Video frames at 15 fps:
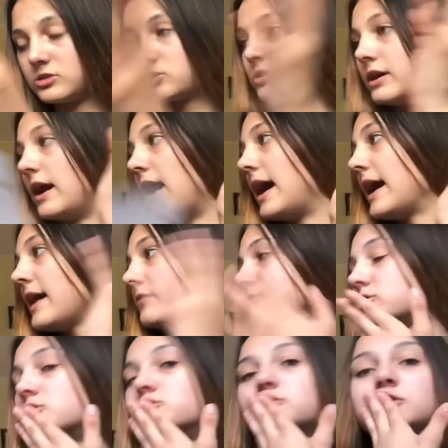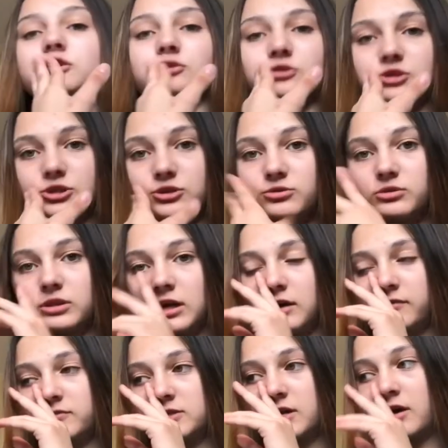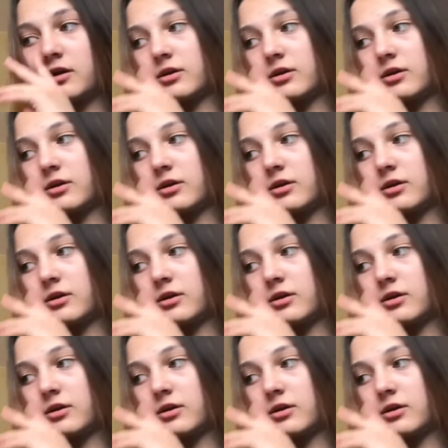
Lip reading: So yeah, I have two gloves,